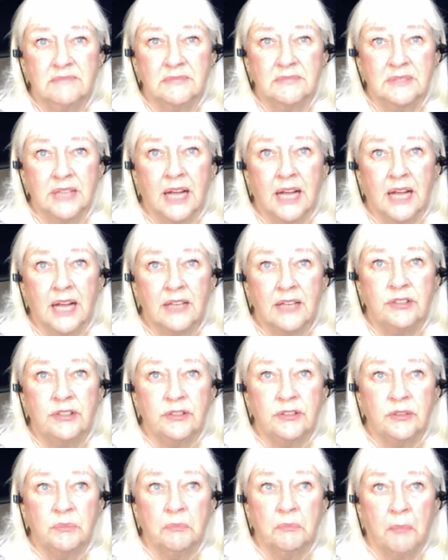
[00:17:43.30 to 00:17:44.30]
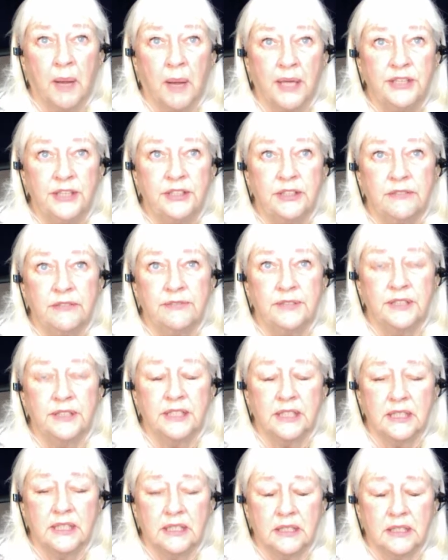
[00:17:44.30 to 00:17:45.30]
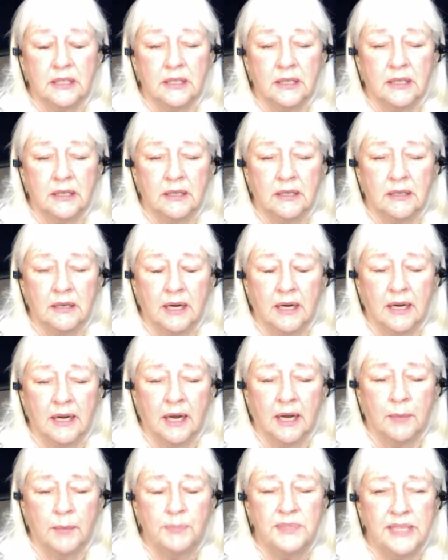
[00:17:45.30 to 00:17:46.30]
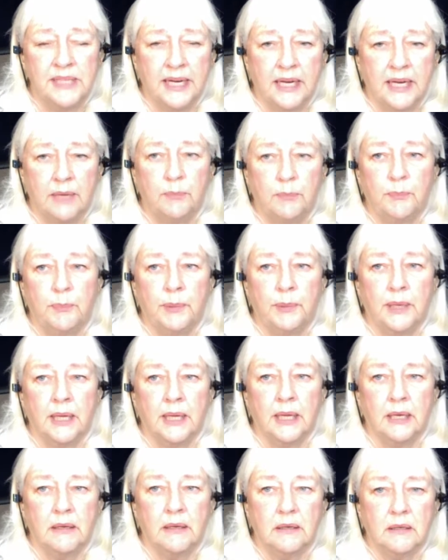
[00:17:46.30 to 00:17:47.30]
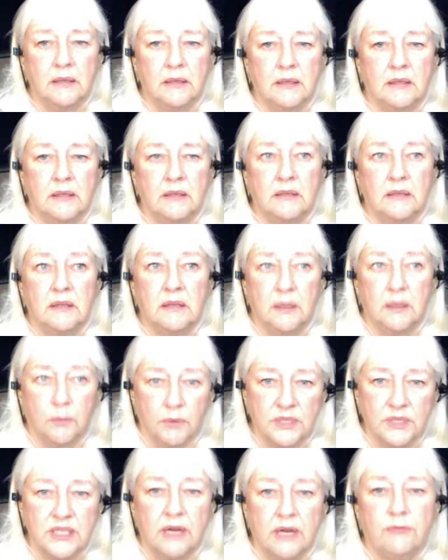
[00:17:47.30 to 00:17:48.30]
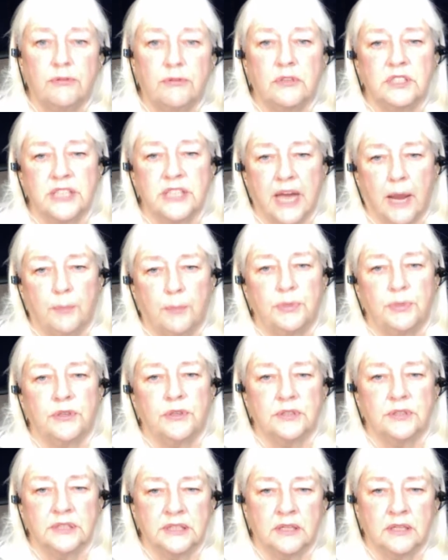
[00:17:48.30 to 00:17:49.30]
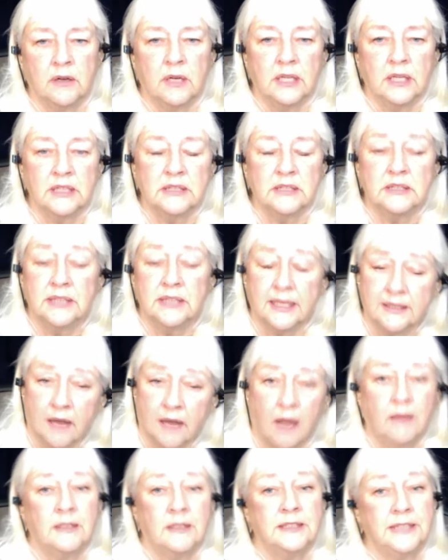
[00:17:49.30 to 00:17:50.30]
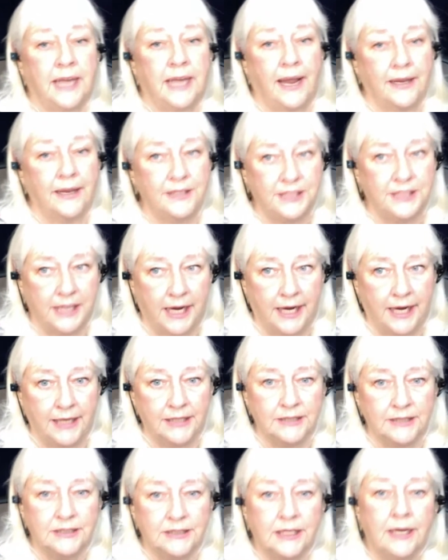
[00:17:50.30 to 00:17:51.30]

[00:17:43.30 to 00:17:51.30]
not too much of an update, but there were several chapters, because technology had changed.